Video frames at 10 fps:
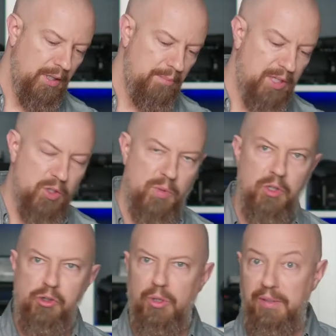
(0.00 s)
because when you're
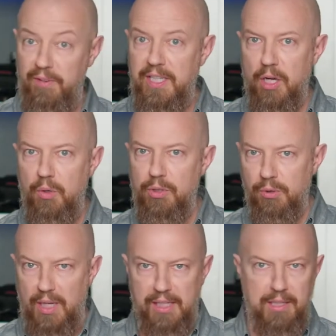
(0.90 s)
shooting video, you're
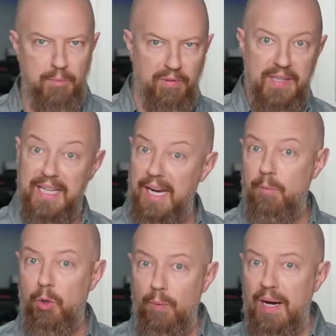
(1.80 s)
likely moving the
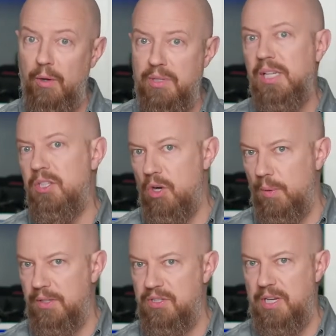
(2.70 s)
camera around and you don't
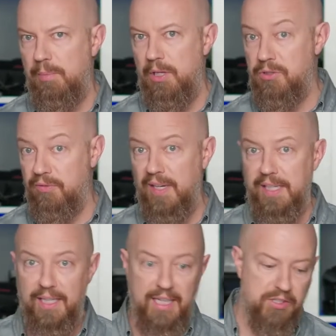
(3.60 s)
want the stabilizer fighting
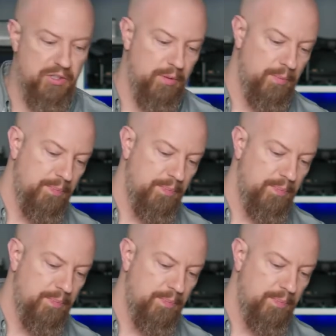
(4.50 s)
against you.